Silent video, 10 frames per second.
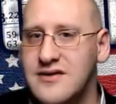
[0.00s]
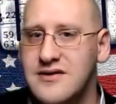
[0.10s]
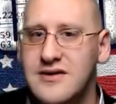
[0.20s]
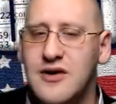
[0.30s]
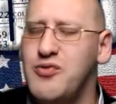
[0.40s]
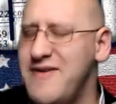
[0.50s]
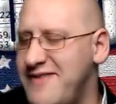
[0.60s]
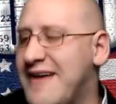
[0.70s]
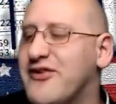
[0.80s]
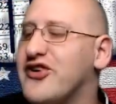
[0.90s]
We've
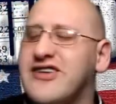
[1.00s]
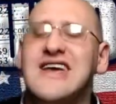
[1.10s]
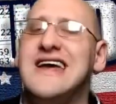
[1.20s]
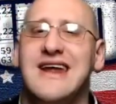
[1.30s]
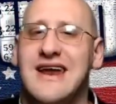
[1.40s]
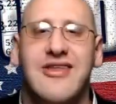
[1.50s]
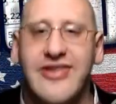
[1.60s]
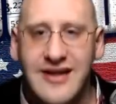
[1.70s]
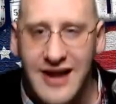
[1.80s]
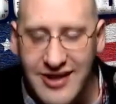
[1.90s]
never seen anything
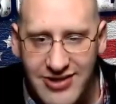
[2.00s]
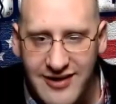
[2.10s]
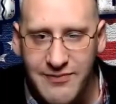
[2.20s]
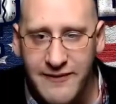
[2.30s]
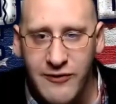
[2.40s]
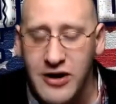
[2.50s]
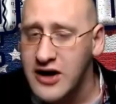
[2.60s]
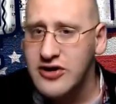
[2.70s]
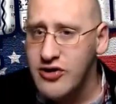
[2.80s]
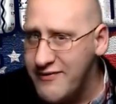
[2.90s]
like this before.
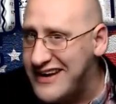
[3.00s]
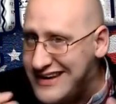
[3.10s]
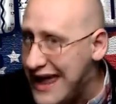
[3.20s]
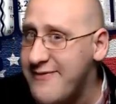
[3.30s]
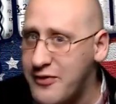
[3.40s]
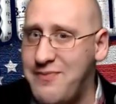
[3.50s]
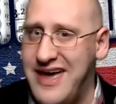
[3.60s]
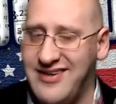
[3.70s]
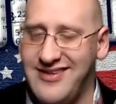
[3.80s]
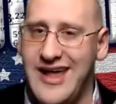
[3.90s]
You have a naval
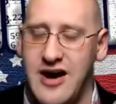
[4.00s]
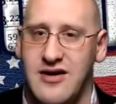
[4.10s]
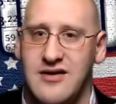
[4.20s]
base there.